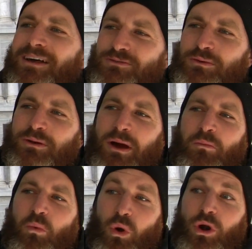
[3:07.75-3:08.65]
we
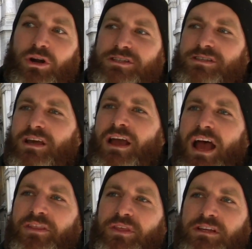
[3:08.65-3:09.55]
become worse
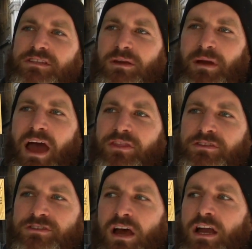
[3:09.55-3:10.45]
at things like math
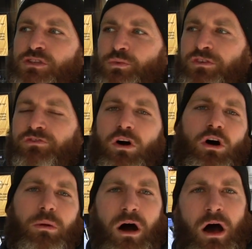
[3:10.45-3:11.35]
and science, we
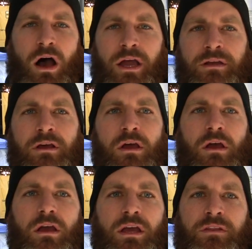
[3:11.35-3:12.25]
fall behind
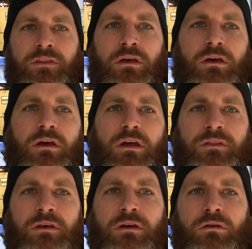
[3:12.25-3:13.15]
in
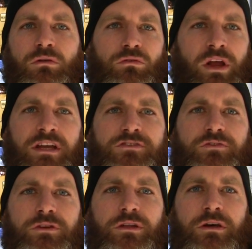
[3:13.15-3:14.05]
the race
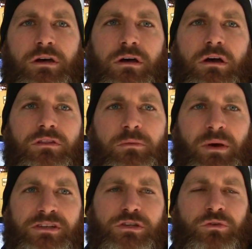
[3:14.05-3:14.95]
for the
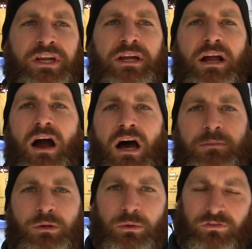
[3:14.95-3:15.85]
best green
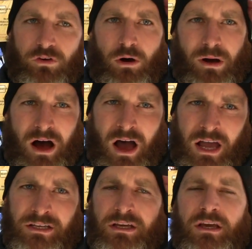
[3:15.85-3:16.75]
economy. We fall
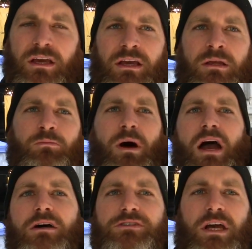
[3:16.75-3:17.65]
behind in
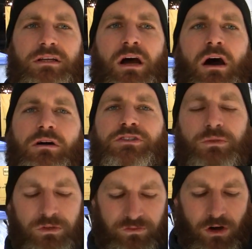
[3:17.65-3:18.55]

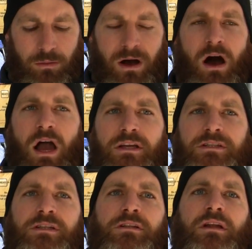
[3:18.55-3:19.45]
biotechnology. We fall behind
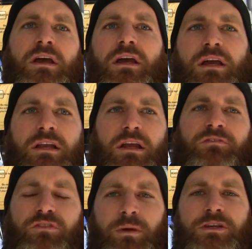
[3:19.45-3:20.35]
in
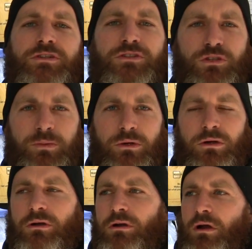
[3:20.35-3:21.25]
information
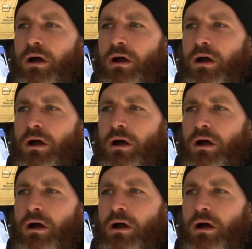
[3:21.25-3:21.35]
super